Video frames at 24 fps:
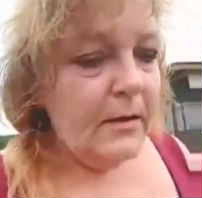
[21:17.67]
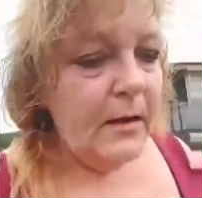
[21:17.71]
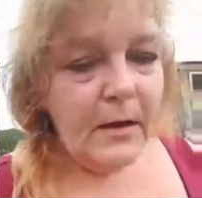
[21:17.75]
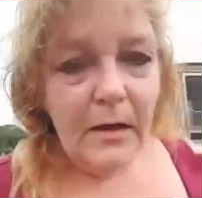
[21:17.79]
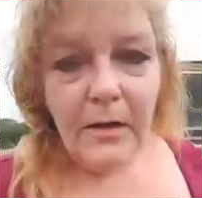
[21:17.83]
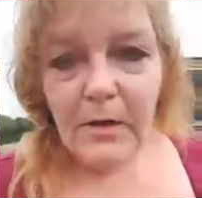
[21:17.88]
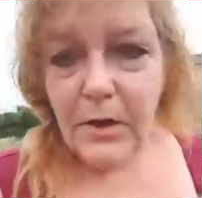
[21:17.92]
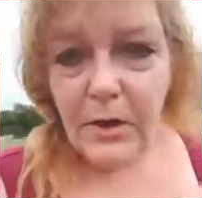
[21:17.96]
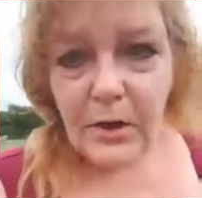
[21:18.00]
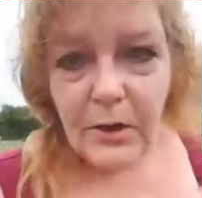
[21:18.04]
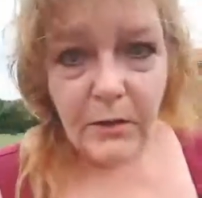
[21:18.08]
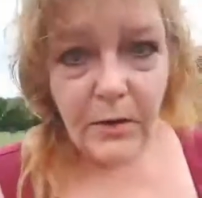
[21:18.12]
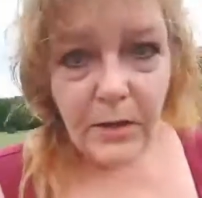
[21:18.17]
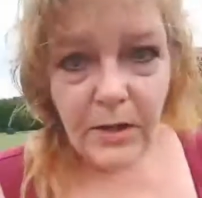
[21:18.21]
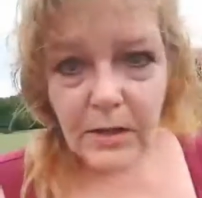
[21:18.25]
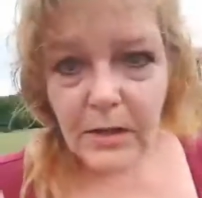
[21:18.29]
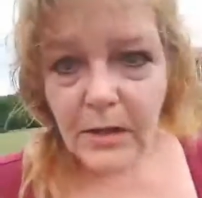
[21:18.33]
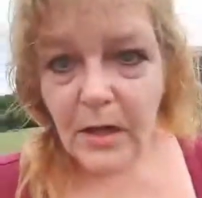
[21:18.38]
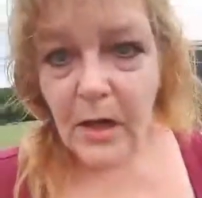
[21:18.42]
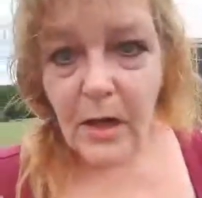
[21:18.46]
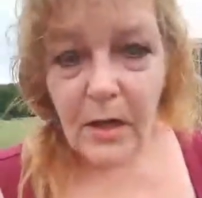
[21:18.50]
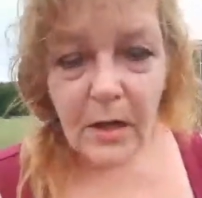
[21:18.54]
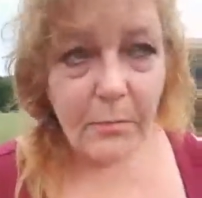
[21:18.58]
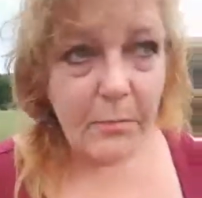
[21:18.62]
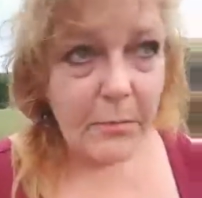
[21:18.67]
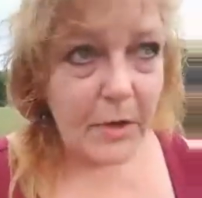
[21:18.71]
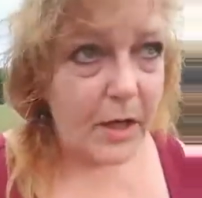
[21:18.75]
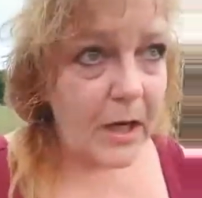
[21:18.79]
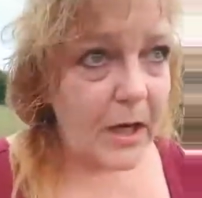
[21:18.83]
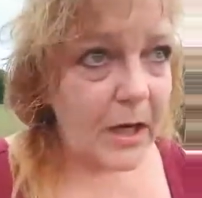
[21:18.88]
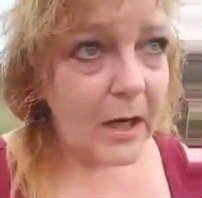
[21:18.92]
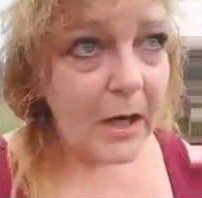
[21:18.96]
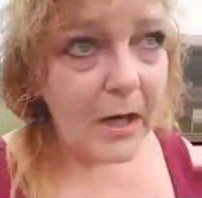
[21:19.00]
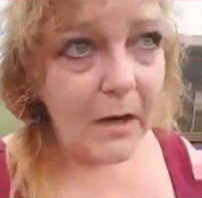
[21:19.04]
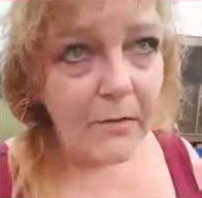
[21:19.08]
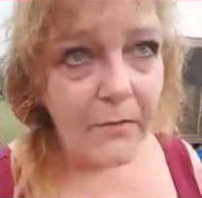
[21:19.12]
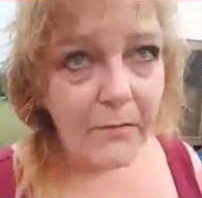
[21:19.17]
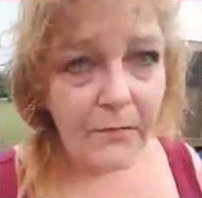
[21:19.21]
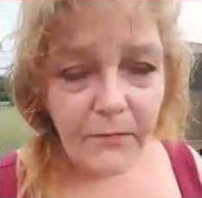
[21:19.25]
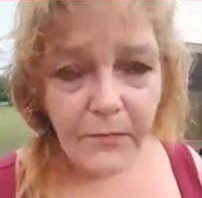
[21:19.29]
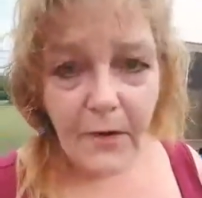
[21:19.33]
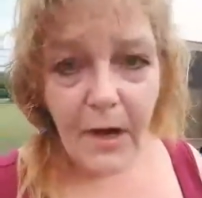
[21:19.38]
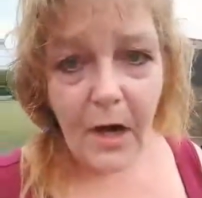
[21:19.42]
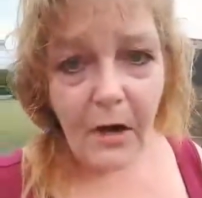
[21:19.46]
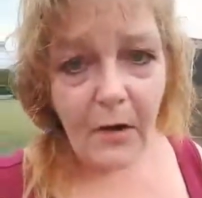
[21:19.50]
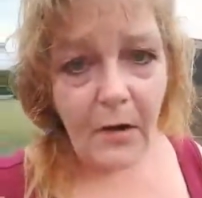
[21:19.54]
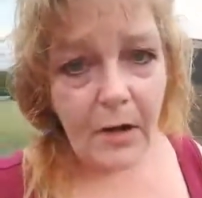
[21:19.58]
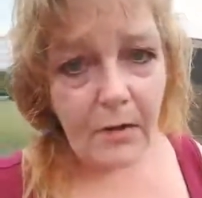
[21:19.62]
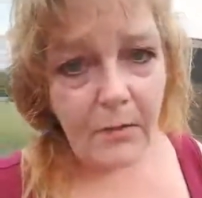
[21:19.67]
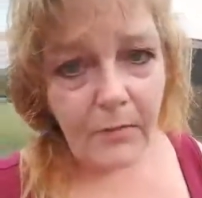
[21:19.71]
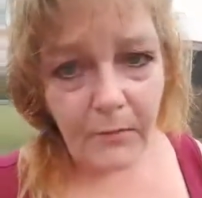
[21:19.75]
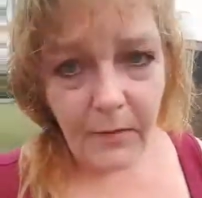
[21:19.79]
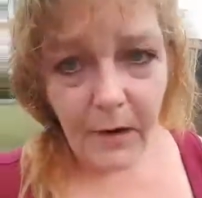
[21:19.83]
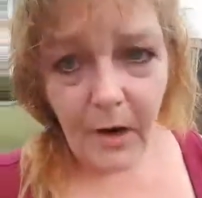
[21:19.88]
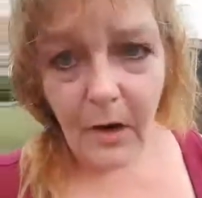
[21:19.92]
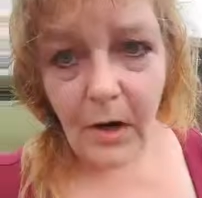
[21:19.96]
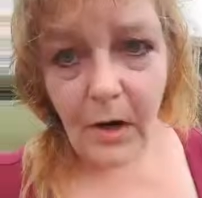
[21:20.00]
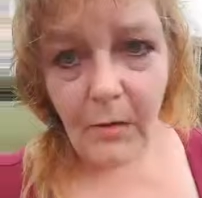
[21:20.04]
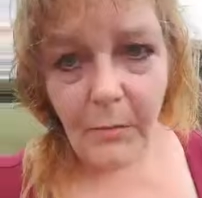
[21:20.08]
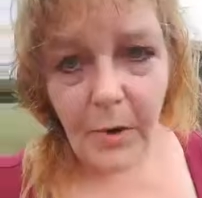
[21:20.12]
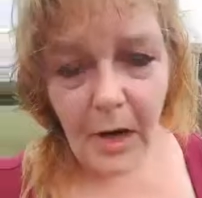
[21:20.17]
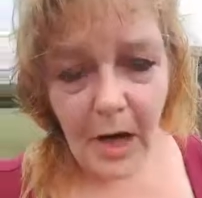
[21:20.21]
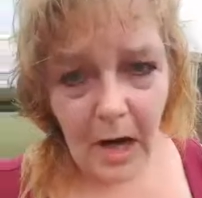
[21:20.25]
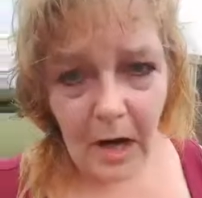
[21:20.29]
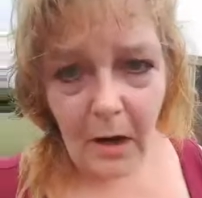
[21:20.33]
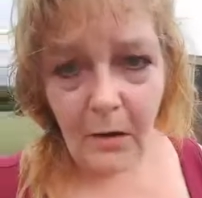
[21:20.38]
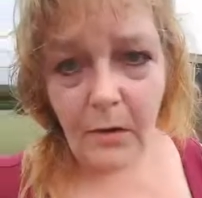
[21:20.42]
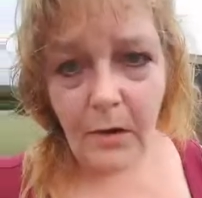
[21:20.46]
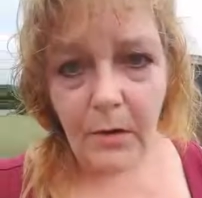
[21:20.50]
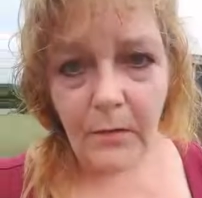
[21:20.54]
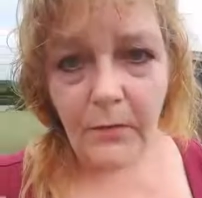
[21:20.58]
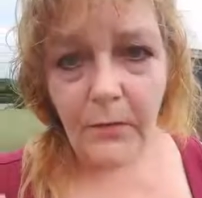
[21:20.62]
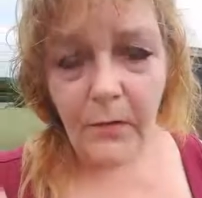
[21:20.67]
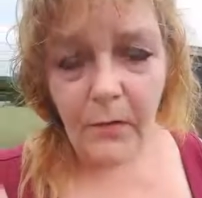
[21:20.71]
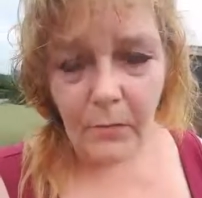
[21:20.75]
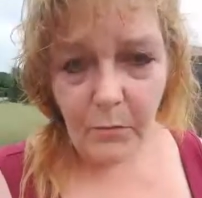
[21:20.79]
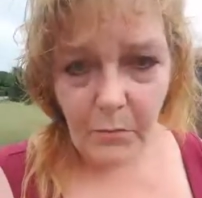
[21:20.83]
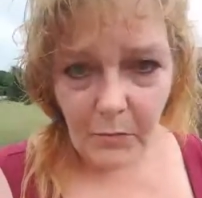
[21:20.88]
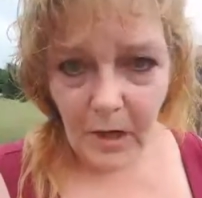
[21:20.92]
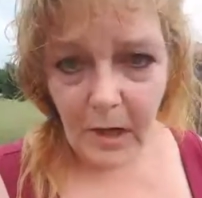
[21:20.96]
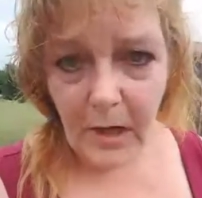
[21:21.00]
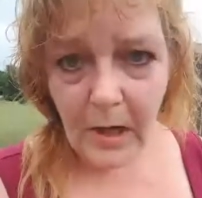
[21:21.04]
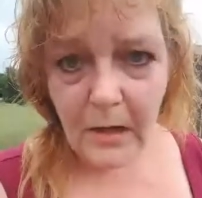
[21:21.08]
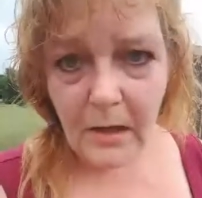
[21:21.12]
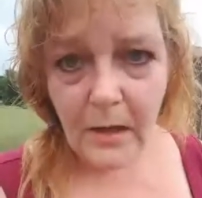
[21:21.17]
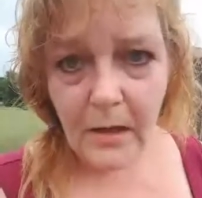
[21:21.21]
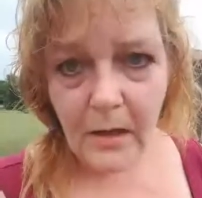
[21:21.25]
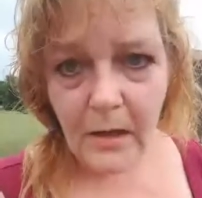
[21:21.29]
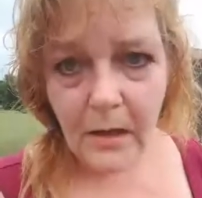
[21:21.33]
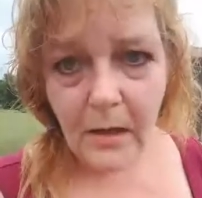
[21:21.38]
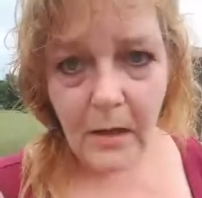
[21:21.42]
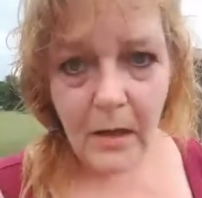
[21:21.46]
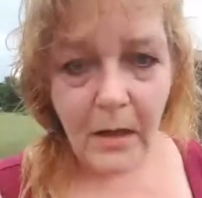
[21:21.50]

June is going to be a very, very powerful month.